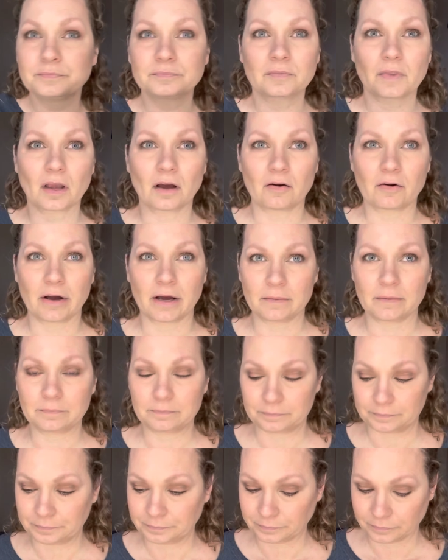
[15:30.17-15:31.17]
Okay,
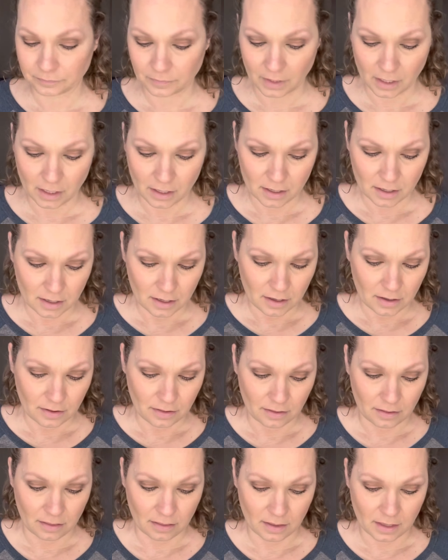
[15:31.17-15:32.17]

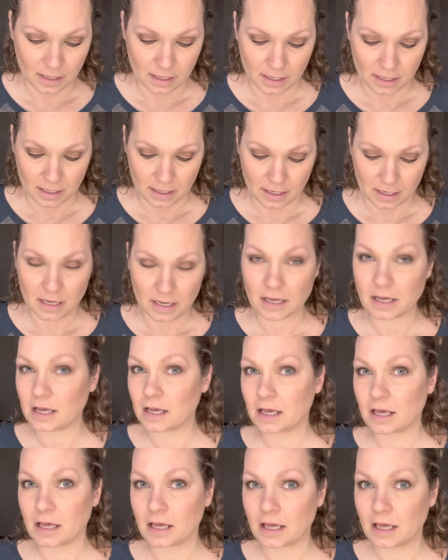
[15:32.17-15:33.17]
then
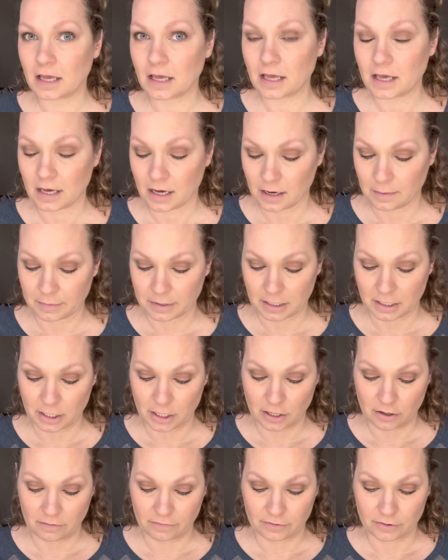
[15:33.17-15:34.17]
I'm gonna
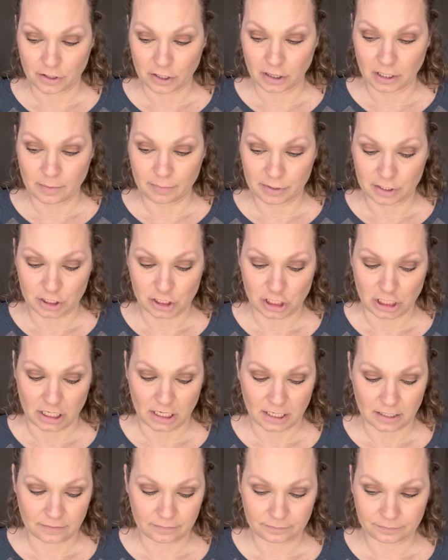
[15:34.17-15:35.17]
go for the lip and
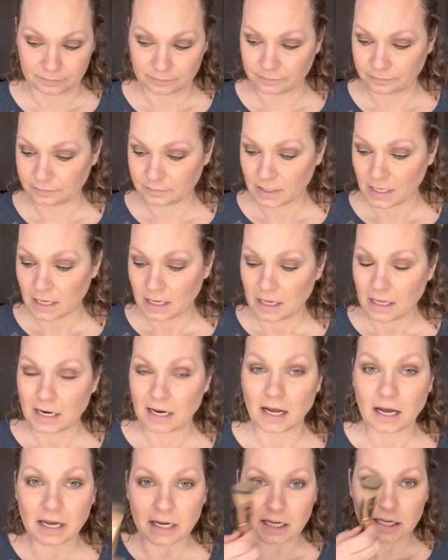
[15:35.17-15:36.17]
cheek.
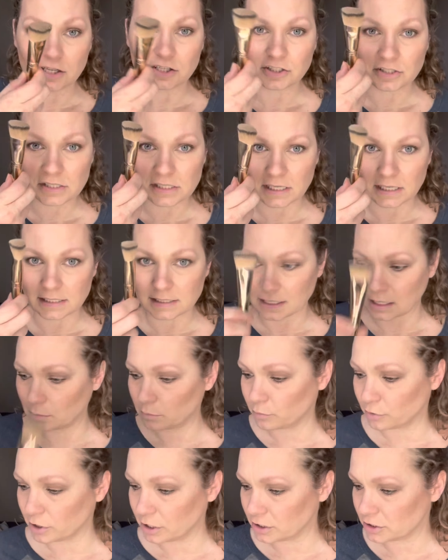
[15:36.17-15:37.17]
Now I could use the same
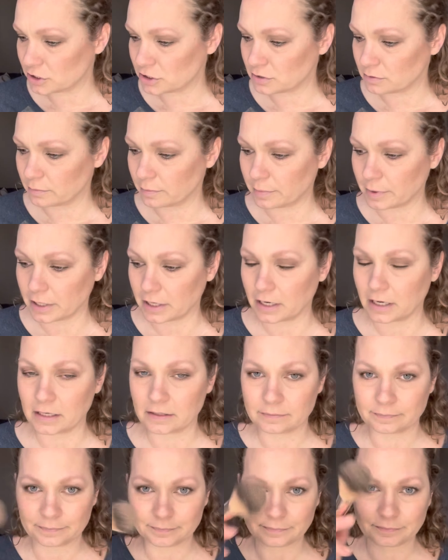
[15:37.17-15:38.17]
brush, but
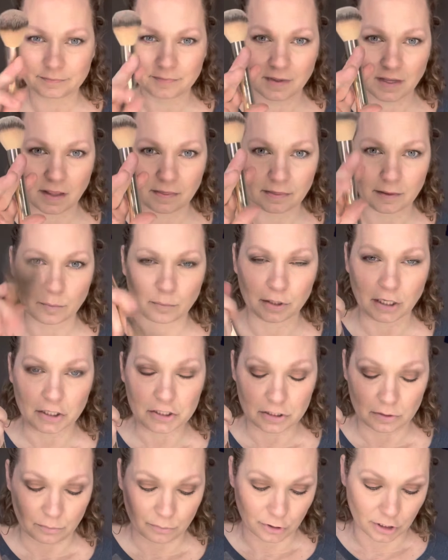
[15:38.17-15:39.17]
the blush
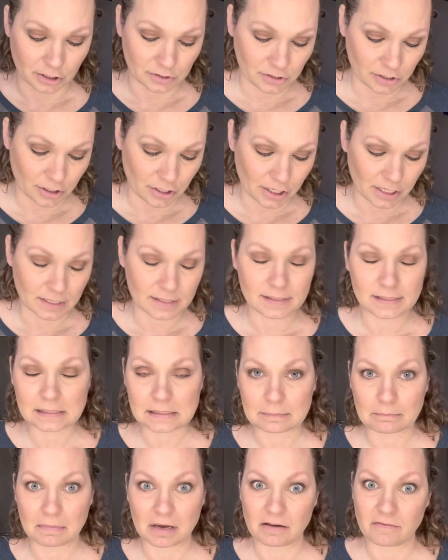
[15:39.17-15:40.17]
and bronzer is
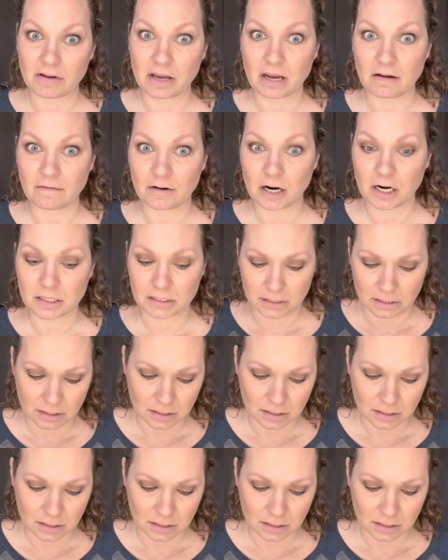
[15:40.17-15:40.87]
my favorite.